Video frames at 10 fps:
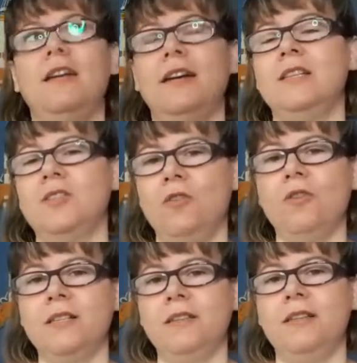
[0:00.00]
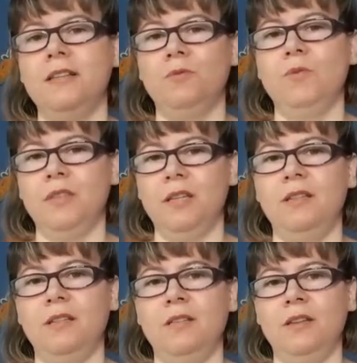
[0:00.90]
as long as it is
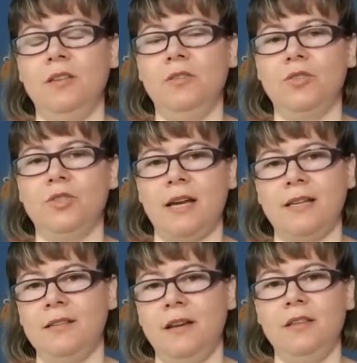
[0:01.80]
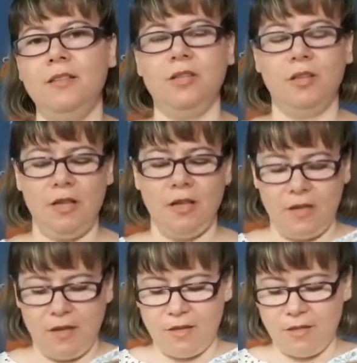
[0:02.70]
within your size range.
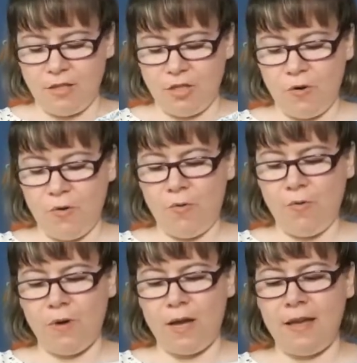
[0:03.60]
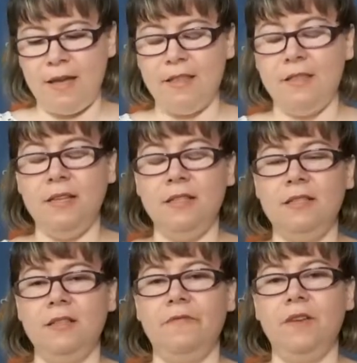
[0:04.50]
So
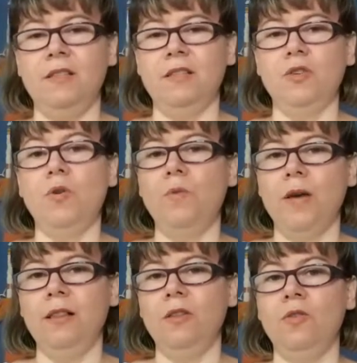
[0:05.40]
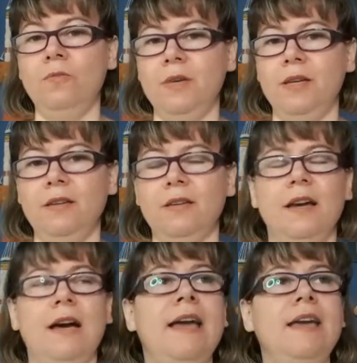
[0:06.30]
this fits so well on
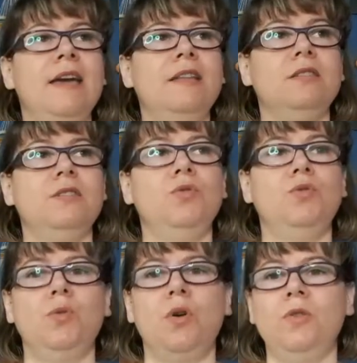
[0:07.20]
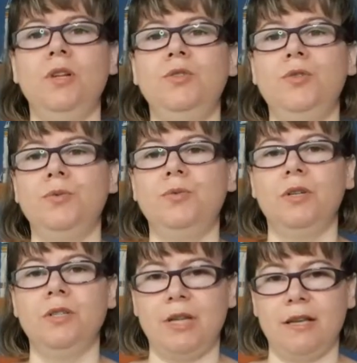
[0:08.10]
me. I had to do only
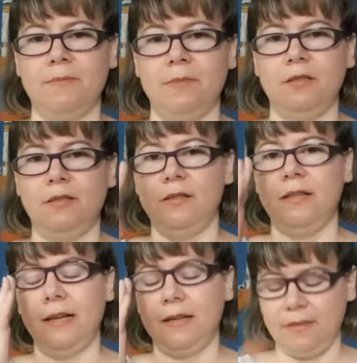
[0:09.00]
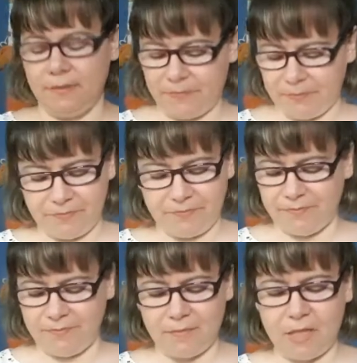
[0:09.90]
2 adjustments, like
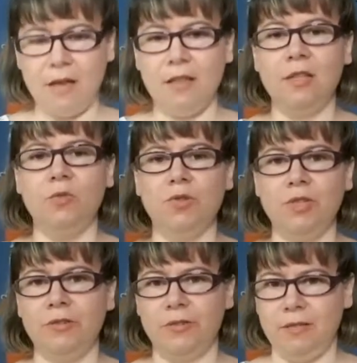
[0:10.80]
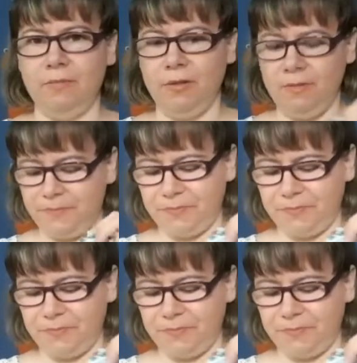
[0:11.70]
that was incredible.